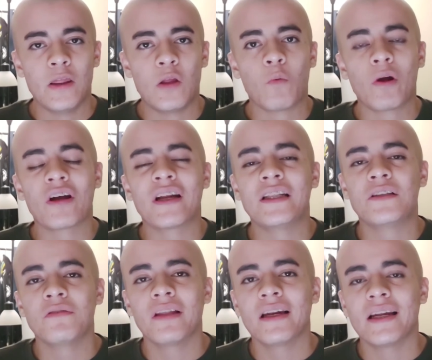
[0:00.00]
The way you're going to
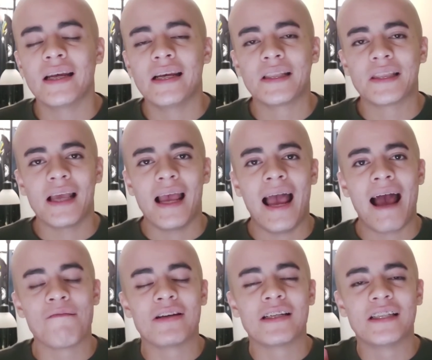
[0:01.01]
do that is
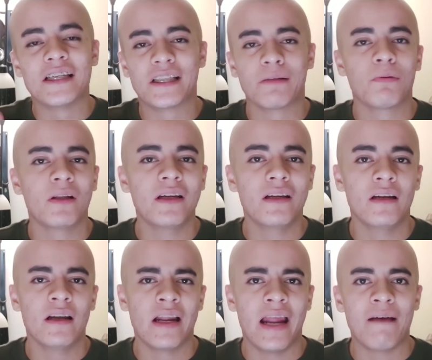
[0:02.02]
having discipline
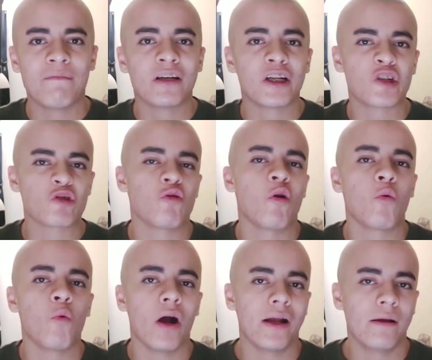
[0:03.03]
and having a
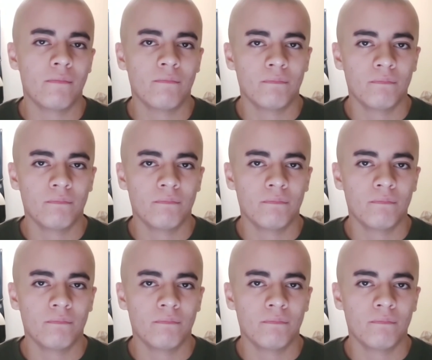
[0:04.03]
strong why.